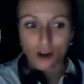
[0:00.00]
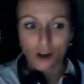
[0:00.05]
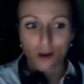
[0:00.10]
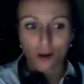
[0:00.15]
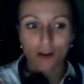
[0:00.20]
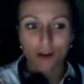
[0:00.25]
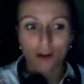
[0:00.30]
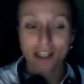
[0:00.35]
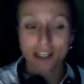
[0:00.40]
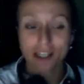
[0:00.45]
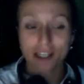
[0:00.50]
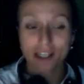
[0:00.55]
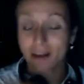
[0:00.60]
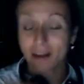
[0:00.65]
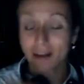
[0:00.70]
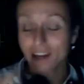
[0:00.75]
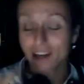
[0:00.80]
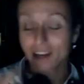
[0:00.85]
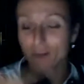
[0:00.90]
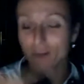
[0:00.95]
So
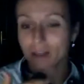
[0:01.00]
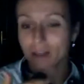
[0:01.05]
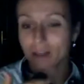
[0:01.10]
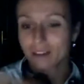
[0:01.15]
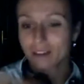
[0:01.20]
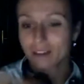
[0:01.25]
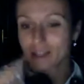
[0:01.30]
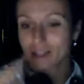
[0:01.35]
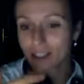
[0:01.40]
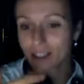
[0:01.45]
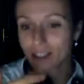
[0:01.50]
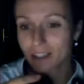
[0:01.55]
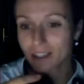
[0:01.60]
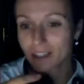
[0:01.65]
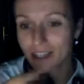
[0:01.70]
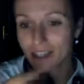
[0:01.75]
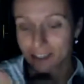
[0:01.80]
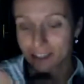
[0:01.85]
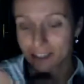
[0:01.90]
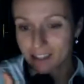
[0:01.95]
he might have
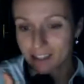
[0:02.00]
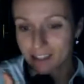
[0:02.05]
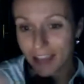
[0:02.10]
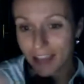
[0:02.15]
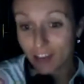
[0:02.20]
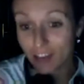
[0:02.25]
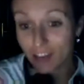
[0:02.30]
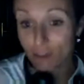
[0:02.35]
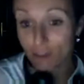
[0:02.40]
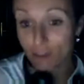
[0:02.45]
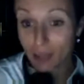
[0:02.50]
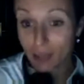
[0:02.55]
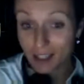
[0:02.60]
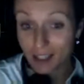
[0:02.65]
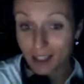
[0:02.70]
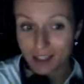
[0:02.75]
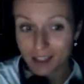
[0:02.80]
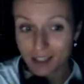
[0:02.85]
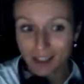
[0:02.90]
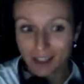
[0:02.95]
been 3 lessons
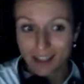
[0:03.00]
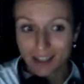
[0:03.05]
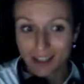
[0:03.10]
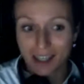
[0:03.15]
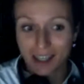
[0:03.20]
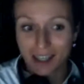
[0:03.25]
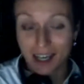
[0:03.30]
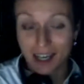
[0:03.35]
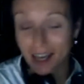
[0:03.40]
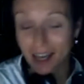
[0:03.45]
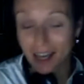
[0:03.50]
ahead of me,